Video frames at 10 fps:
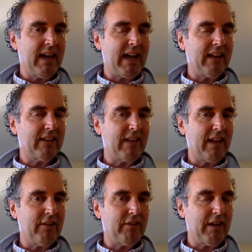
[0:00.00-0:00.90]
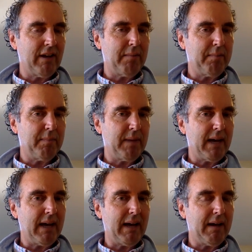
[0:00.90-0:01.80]
Alexandra
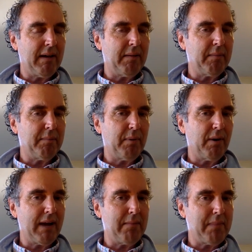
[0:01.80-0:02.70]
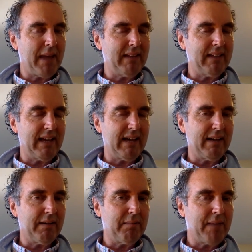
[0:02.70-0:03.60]
uh, Borge
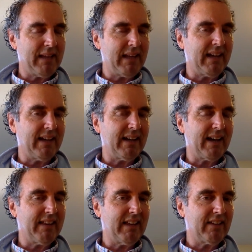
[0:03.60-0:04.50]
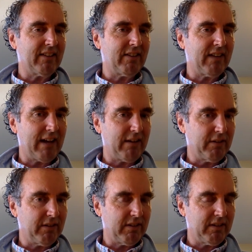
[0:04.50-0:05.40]
Media, Meda, I think is her,
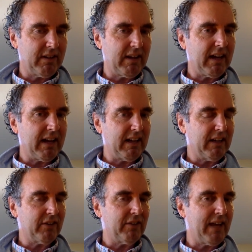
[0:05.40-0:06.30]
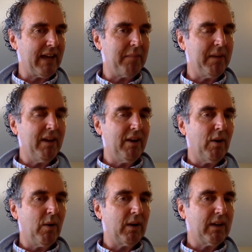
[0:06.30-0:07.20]
how uh, is her name,
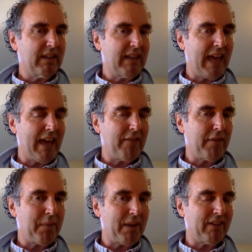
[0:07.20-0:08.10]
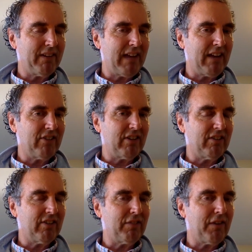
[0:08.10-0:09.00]
gave a
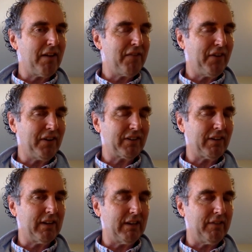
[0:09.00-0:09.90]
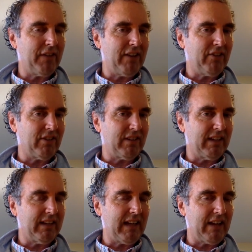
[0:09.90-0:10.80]
presentation. She's very focused on innovation
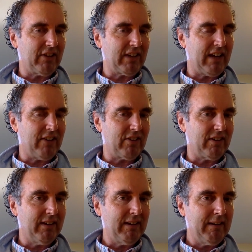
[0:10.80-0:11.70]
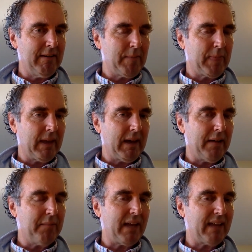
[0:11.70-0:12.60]
in education
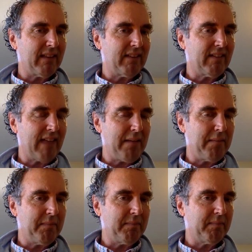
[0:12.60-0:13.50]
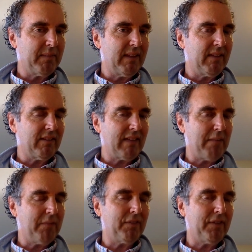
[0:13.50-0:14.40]
um, at the STEM, in the
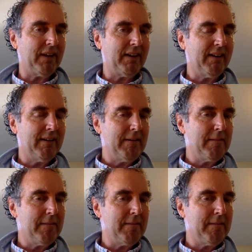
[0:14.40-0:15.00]
STEM sphere.